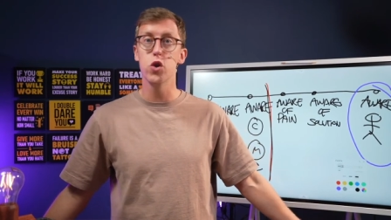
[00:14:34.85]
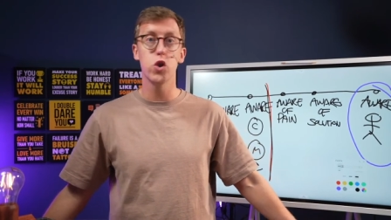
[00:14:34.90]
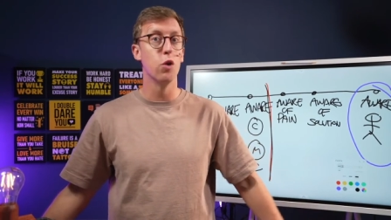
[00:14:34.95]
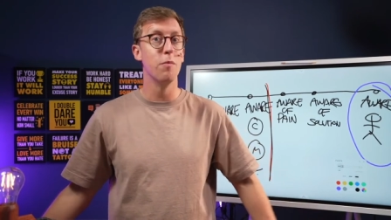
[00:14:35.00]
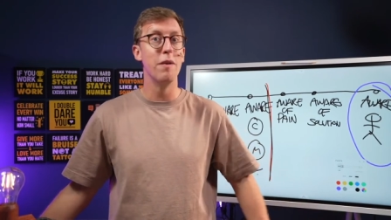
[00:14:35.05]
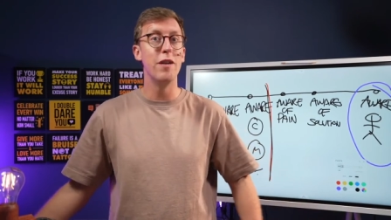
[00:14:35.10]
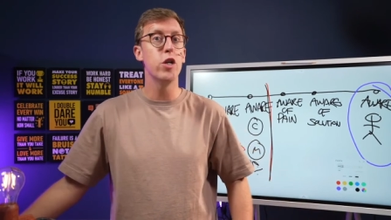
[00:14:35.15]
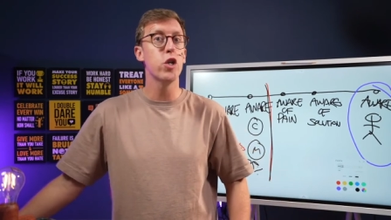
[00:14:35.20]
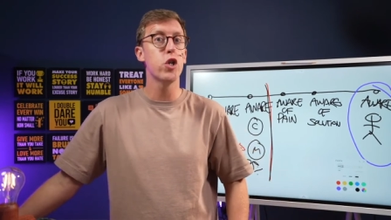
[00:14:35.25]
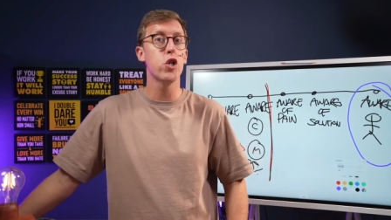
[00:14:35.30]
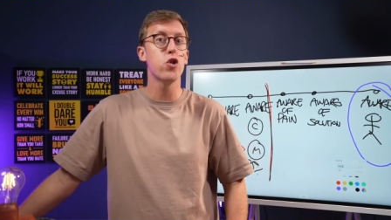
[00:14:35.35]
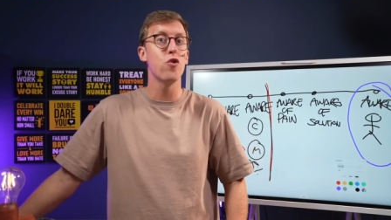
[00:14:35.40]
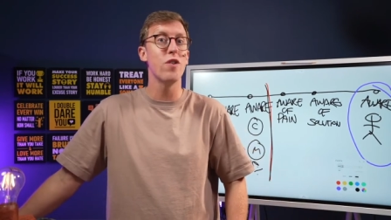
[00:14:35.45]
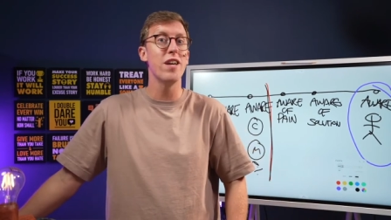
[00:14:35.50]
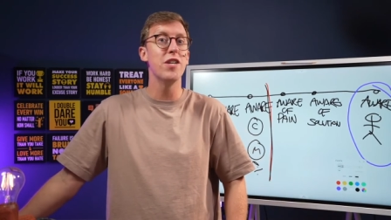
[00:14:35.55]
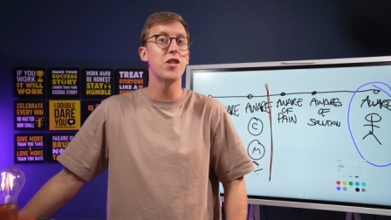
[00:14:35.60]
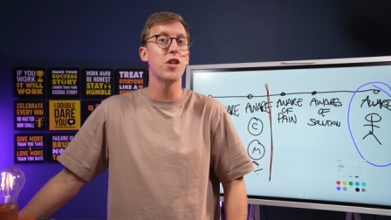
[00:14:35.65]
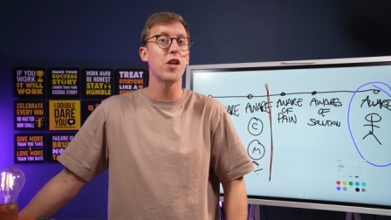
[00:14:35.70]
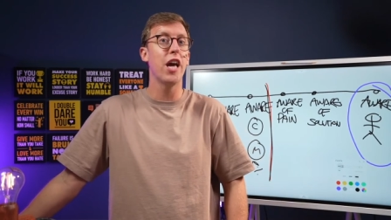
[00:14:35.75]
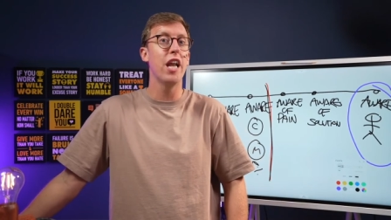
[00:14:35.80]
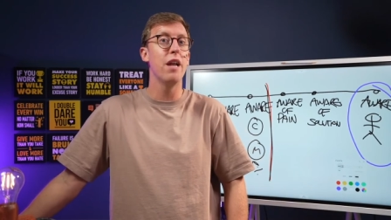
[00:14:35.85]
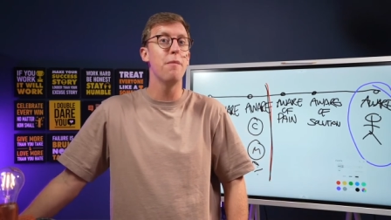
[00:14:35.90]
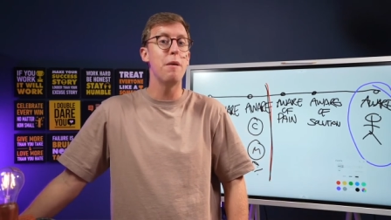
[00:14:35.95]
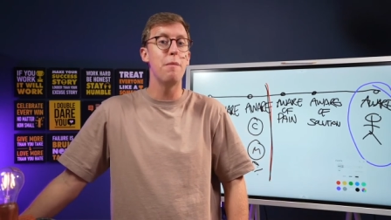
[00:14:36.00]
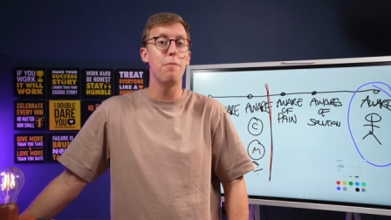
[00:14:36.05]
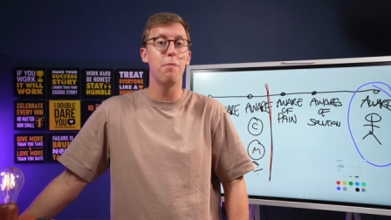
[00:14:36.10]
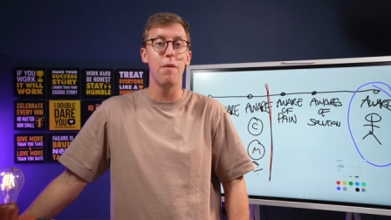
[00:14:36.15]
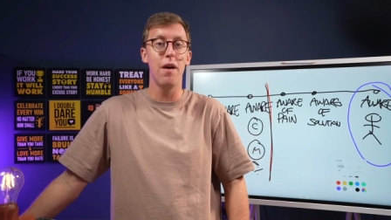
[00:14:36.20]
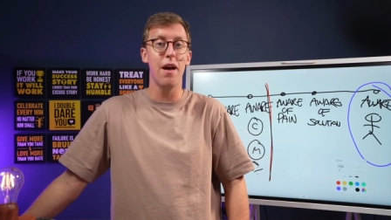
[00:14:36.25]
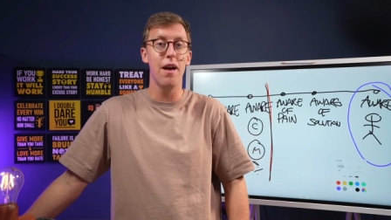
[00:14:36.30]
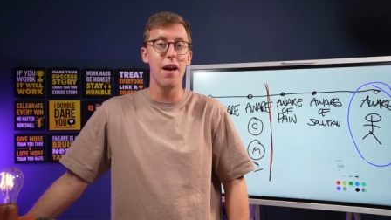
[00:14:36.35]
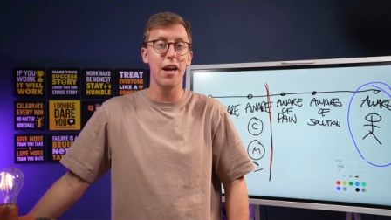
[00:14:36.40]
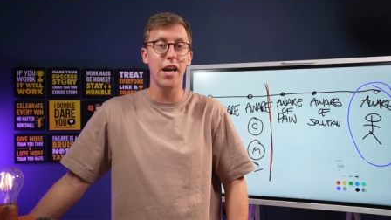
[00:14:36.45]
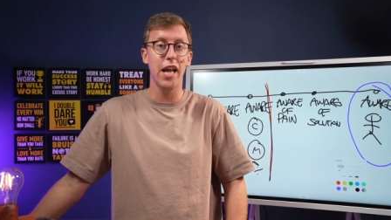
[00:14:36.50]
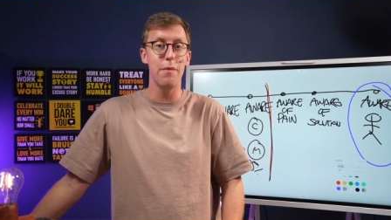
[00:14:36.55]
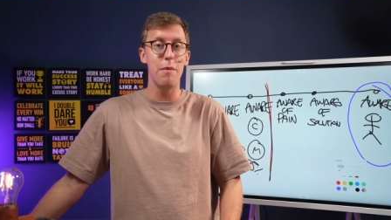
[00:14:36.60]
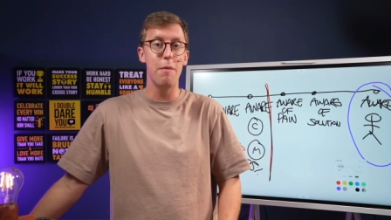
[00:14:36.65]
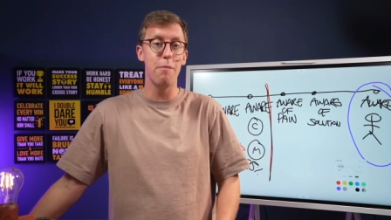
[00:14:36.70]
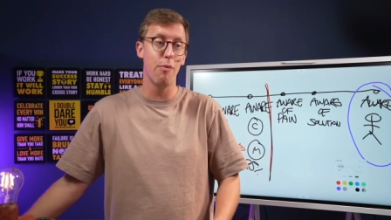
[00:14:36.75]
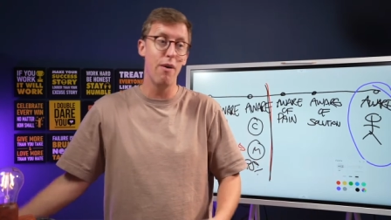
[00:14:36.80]
Some industries are going to be uh, are going
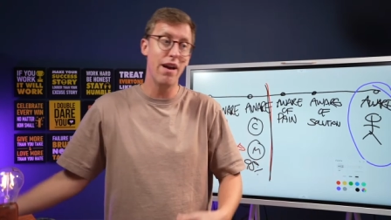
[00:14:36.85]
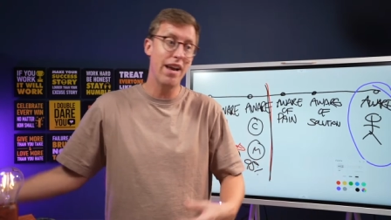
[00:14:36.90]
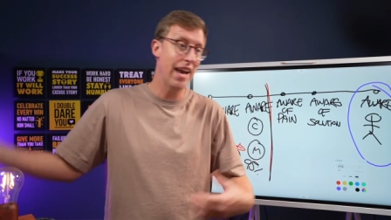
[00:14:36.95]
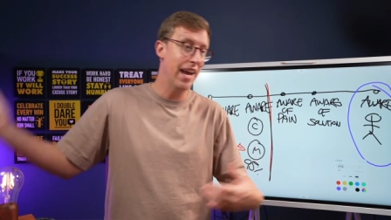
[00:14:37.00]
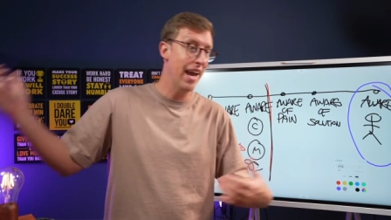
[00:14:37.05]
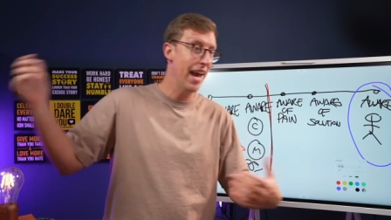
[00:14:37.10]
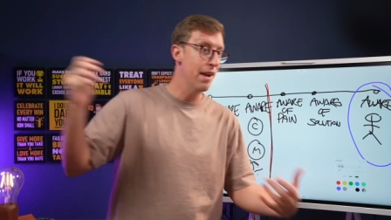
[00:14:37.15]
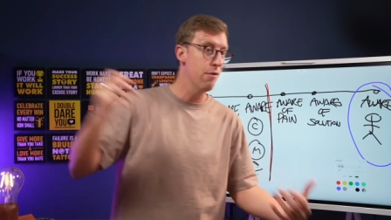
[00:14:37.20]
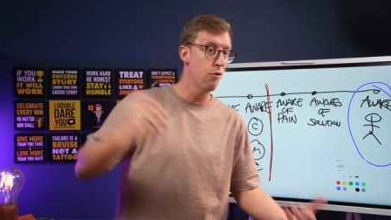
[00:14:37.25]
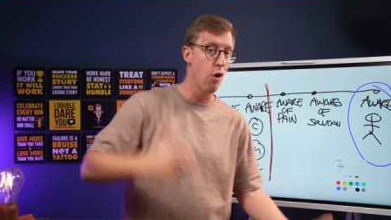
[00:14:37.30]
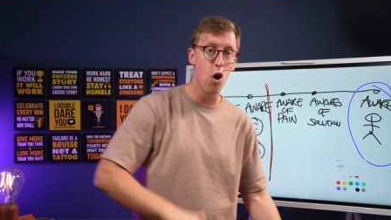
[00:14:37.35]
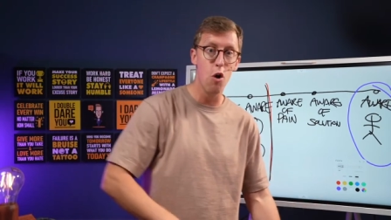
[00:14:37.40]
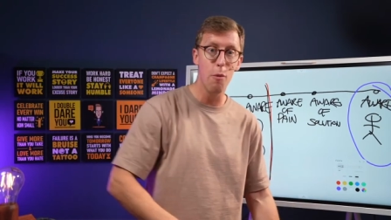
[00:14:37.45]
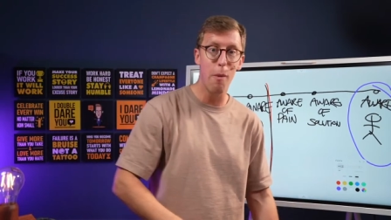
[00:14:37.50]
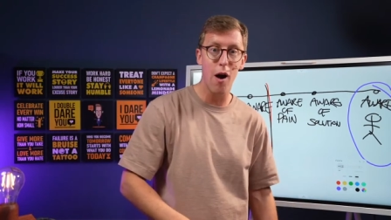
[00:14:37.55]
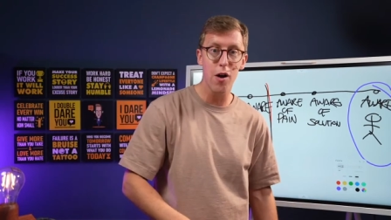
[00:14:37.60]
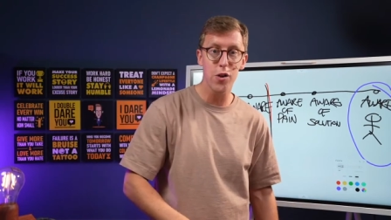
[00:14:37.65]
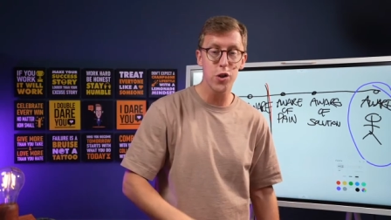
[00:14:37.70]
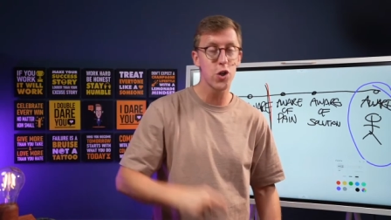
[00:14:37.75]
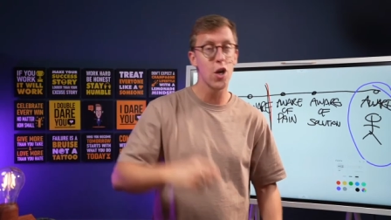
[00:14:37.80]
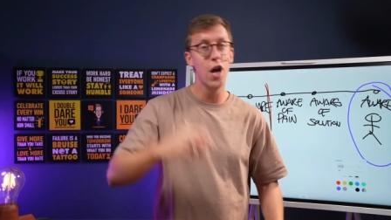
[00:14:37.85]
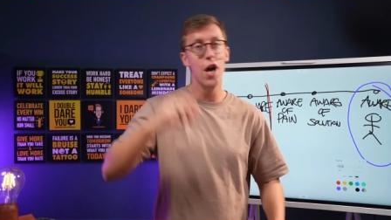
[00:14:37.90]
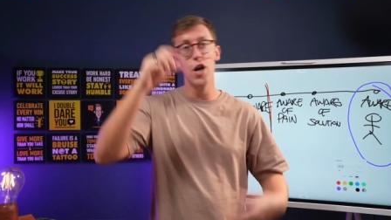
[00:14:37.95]
to be bringing in robots.